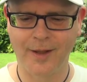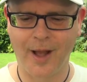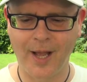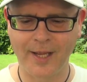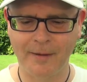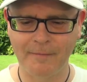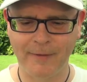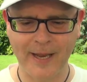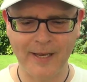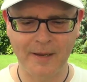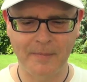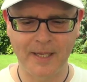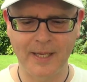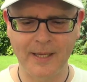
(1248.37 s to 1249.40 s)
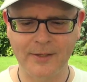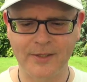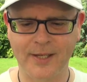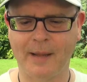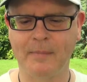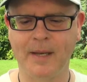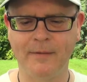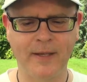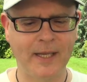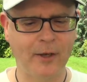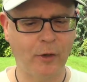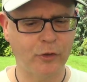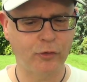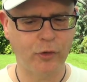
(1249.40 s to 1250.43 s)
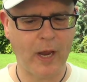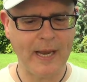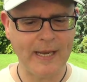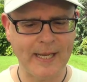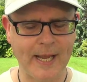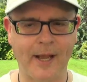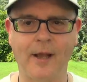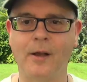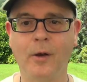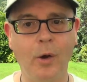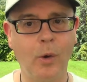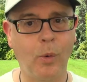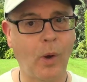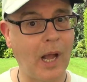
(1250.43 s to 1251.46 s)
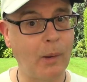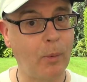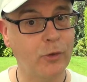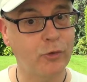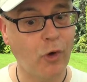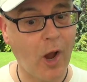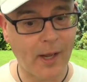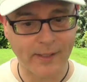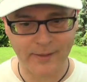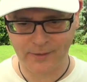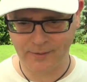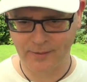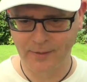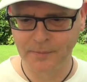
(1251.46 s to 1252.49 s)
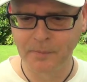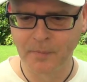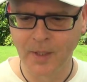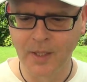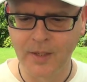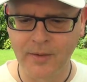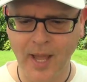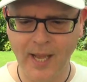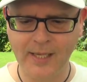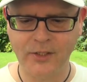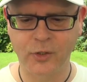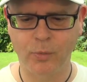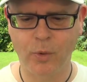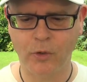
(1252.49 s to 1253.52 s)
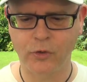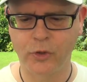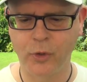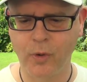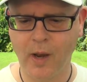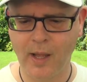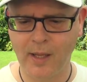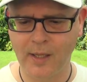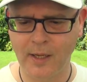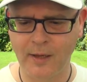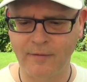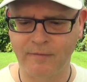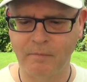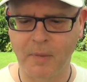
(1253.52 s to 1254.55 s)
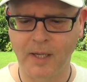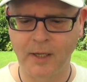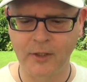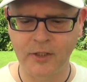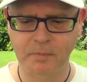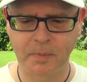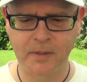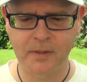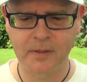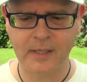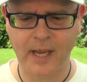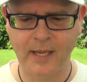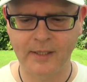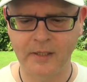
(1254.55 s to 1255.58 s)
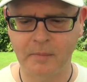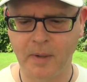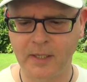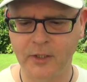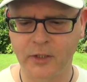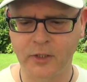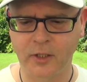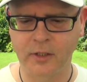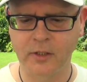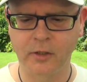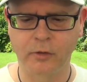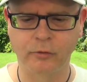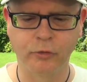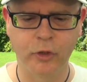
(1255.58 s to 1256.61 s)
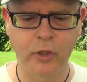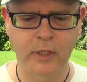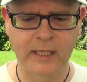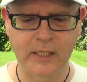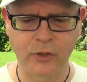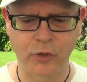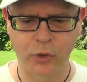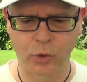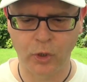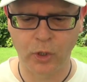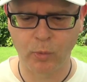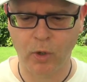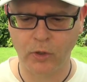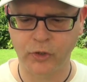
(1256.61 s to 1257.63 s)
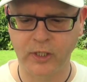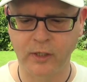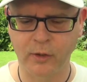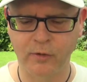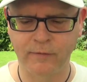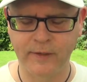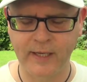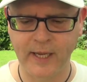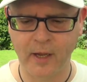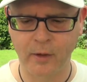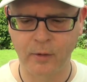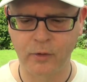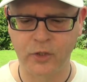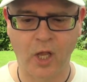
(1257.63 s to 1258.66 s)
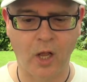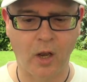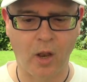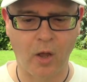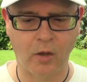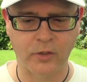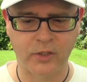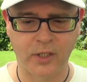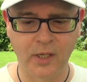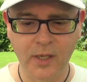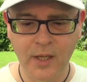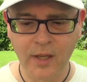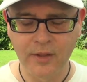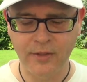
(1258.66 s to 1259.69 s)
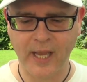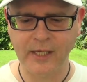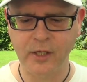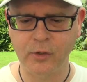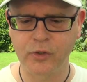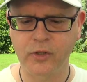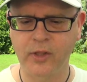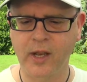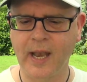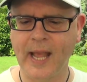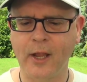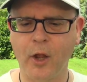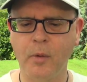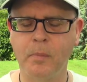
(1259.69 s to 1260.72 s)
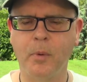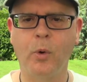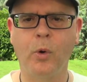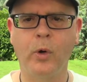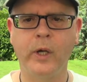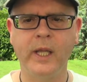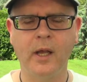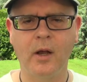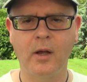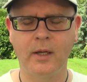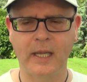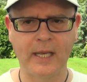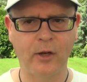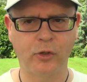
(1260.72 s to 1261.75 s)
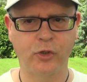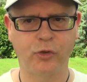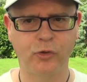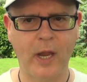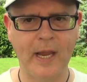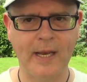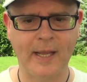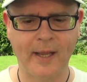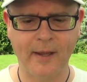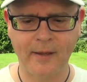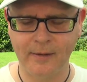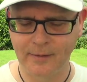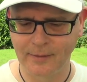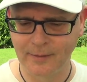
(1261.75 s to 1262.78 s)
I am Vietnamese and I'm living in Australia. Oh, I was right. Nice to watch you live. My husband and my son really enjoy watching your videos a lot. Thank you to the Lego boy in Australia.